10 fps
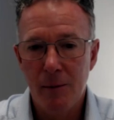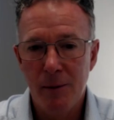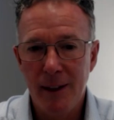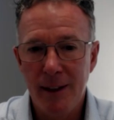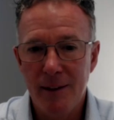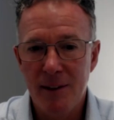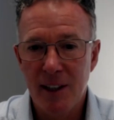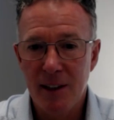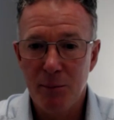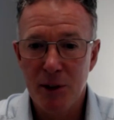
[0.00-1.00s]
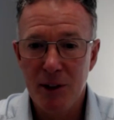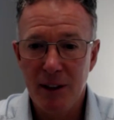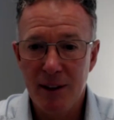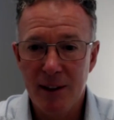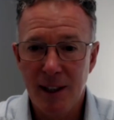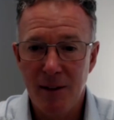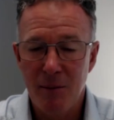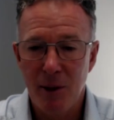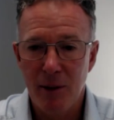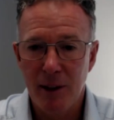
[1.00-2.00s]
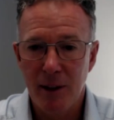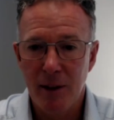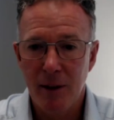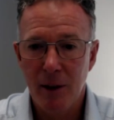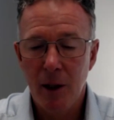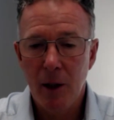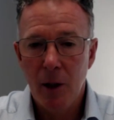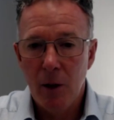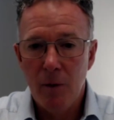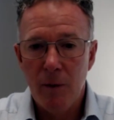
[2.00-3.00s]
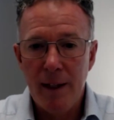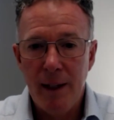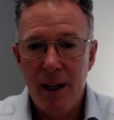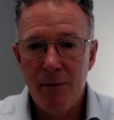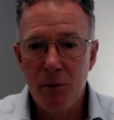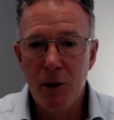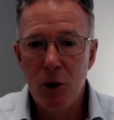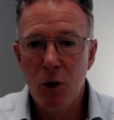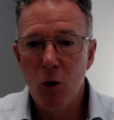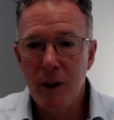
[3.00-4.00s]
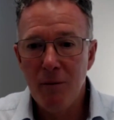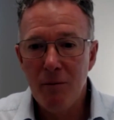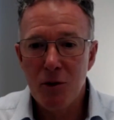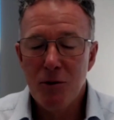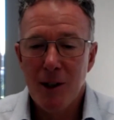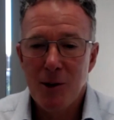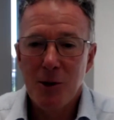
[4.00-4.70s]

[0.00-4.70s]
in, say, particularly South America, they have very little infrastructure.